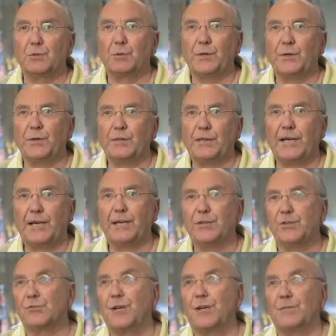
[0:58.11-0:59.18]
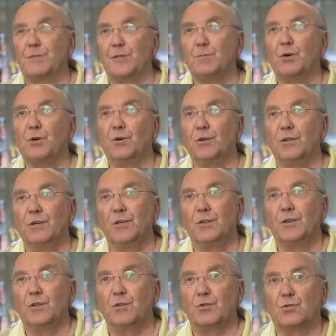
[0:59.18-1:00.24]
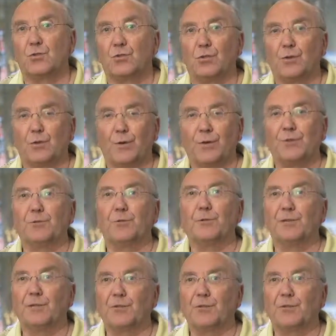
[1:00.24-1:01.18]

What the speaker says: We hired a Strex limo, so went up in a